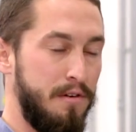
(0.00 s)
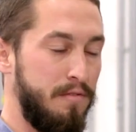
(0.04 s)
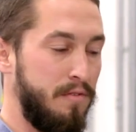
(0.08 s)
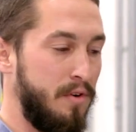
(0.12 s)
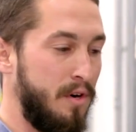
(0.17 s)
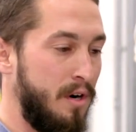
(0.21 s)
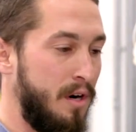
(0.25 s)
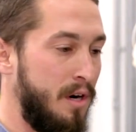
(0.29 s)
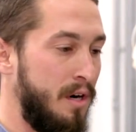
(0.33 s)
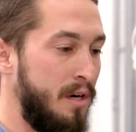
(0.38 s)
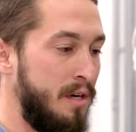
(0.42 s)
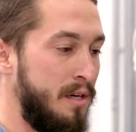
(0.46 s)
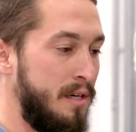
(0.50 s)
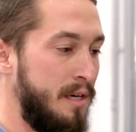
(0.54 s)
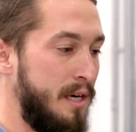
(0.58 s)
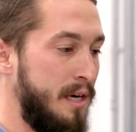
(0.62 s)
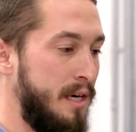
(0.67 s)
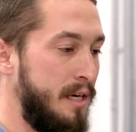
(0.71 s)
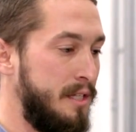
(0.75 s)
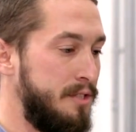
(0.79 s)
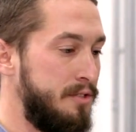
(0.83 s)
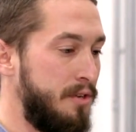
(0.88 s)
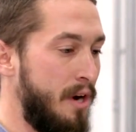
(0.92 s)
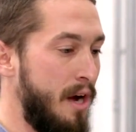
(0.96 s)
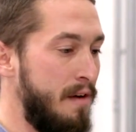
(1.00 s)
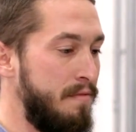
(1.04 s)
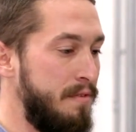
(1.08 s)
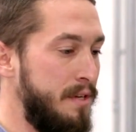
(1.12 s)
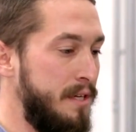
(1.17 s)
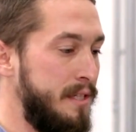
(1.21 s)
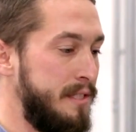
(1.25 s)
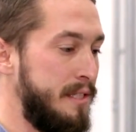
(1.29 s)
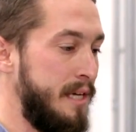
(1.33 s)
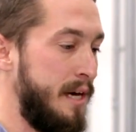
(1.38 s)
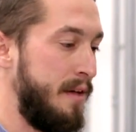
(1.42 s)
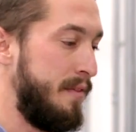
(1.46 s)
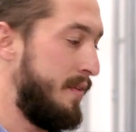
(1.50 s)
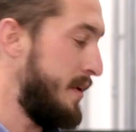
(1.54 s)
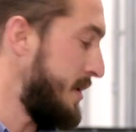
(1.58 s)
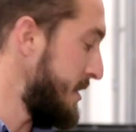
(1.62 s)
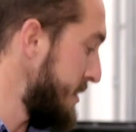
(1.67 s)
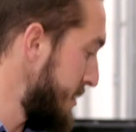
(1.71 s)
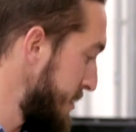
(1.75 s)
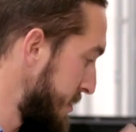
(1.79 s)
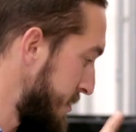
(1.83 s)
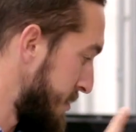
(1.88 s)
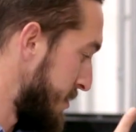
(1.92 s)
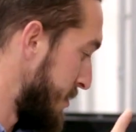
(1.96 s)
of our uh, drive unit down
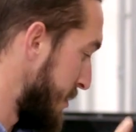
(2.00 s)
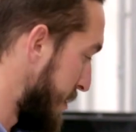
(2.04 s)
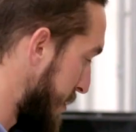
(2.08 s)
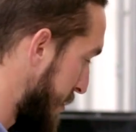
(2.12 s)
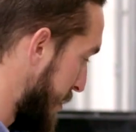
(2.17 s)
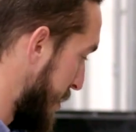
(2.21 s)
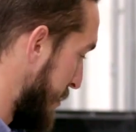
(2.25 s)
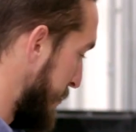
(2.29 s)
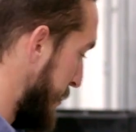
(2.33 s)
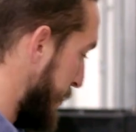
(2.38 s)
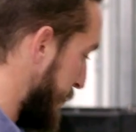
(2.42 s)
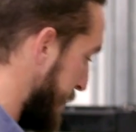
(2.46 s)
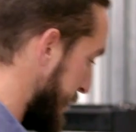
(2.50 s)
there. So give me